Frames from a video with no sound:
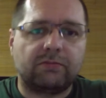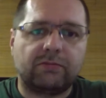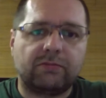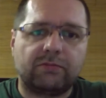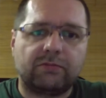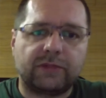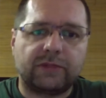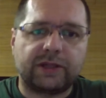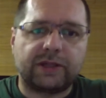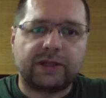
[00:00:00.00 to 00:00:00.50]

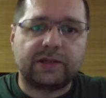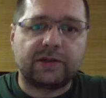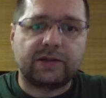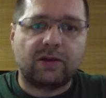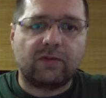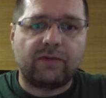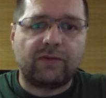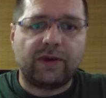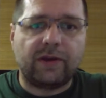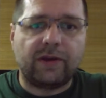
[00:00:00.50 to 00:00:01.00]
season
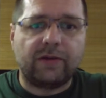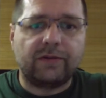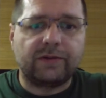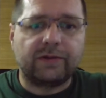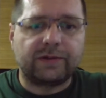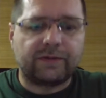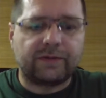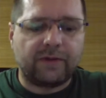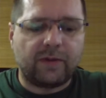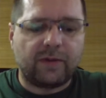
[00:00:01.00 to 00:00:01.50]
of
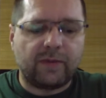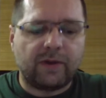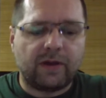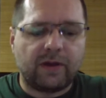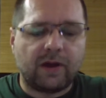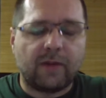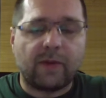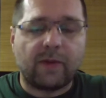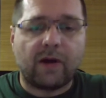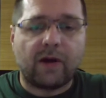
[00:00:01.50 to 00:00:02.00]
videos will be
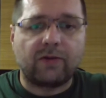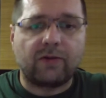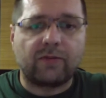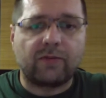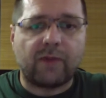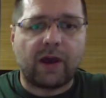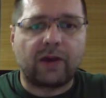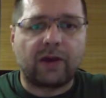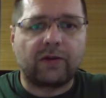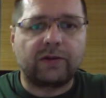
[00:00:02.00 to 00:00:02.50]
about
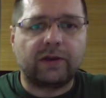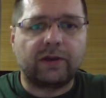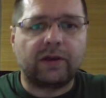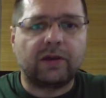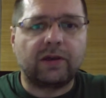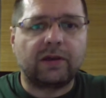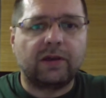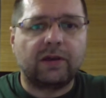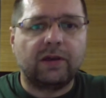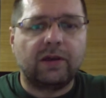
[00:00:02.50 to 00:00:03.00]

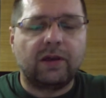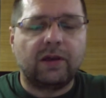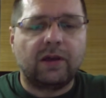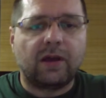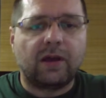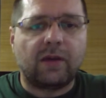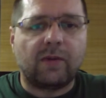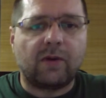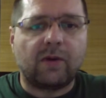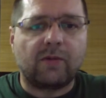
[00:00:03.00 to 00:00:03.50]
MikroTik
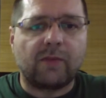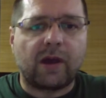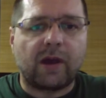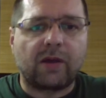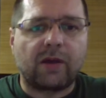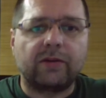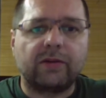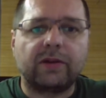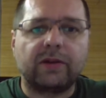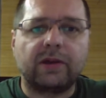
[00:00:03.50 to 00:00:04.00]

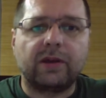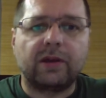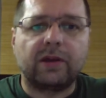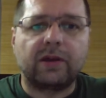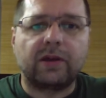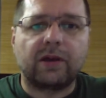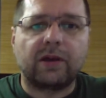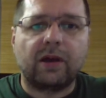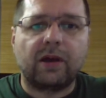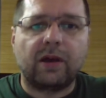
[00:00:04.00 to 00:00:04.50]

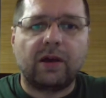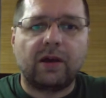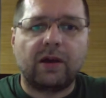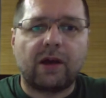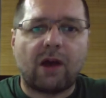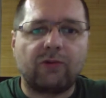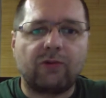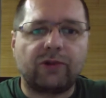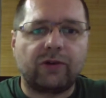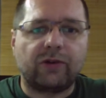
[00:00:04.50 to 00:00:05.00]

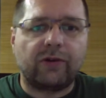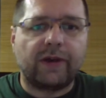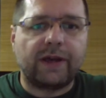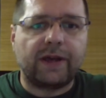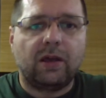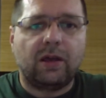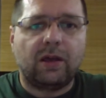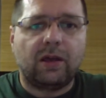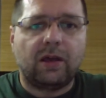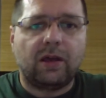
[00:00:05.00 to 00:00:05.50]
router
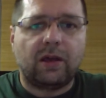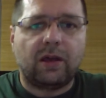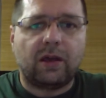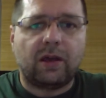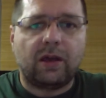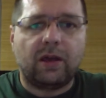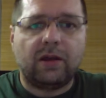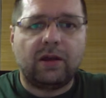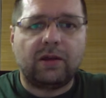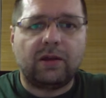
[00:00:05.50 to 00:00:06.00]
OS,
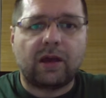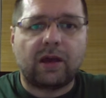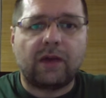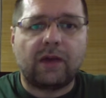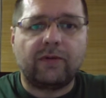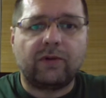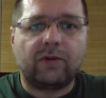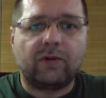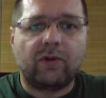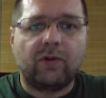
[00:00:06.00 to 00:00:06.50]
and I
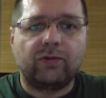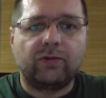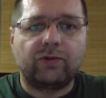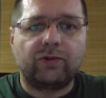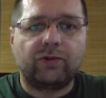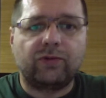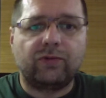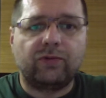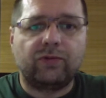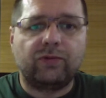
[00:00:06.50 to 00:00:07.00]
will go
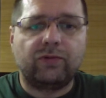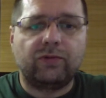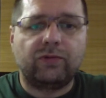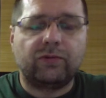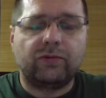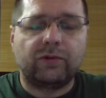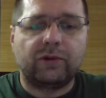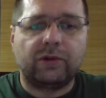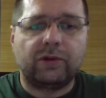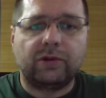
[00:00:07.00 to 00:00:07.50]

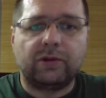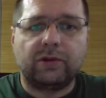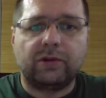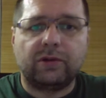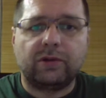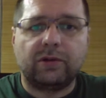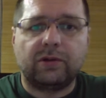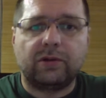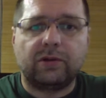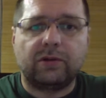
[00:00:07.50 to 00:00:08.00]
through
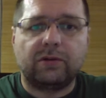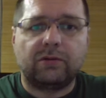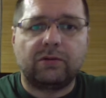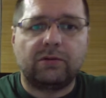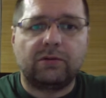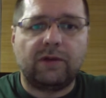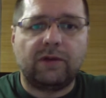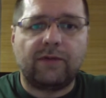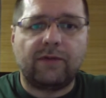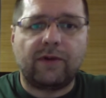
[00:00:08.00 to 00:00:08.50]
the
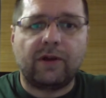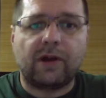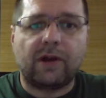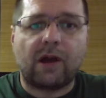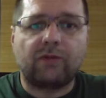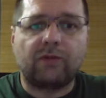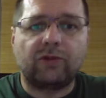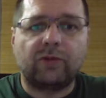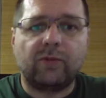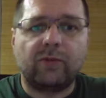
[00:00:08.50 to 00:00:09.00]
different
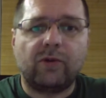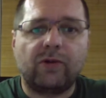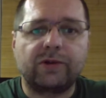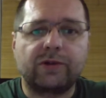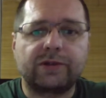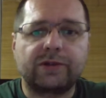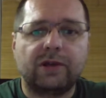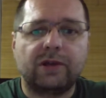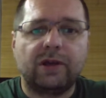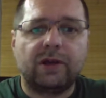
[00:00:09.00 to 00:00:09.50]
router
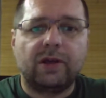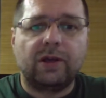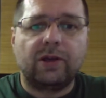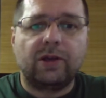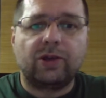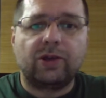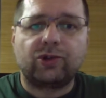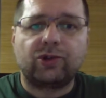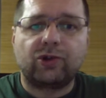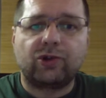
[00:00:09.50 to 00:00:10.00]
boards,
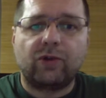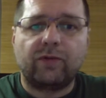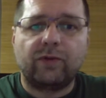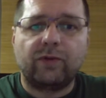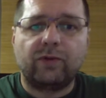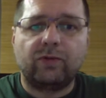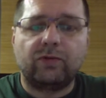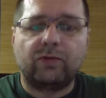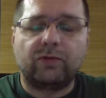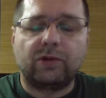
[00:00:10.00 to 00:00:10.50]
show
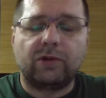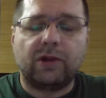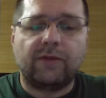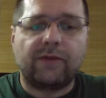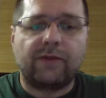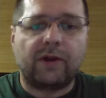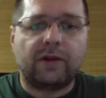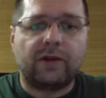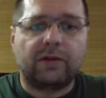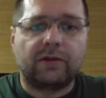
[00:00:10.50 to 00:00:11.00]
you
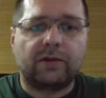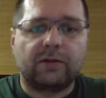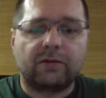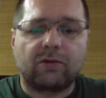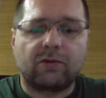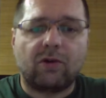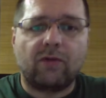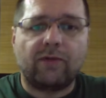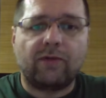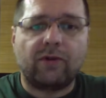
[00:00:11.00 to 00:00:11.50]
different
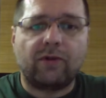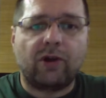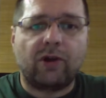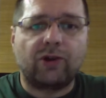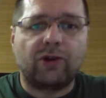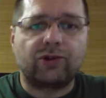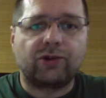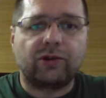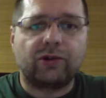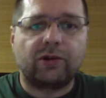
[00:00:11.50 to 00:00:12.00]

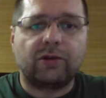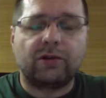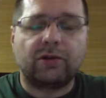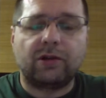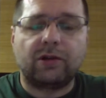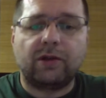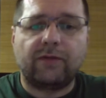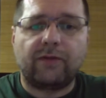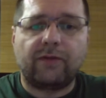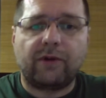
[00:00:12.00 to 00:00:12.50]
configuration,
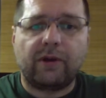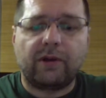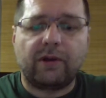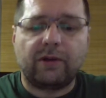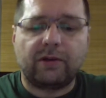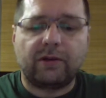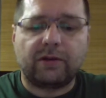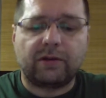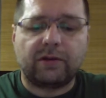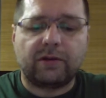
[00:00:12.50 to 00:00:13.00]

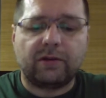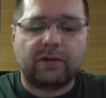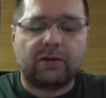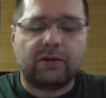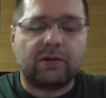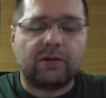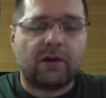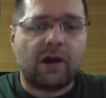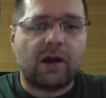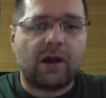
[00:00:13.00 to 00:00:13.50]
different
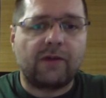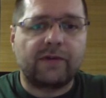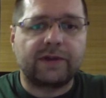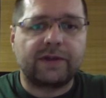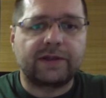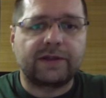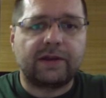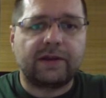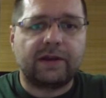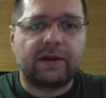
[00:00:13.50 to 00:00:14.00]
hardware
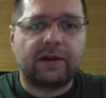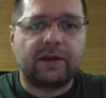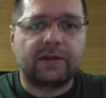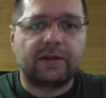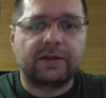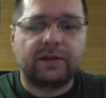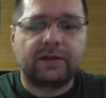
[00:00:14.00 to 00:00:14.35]
settings,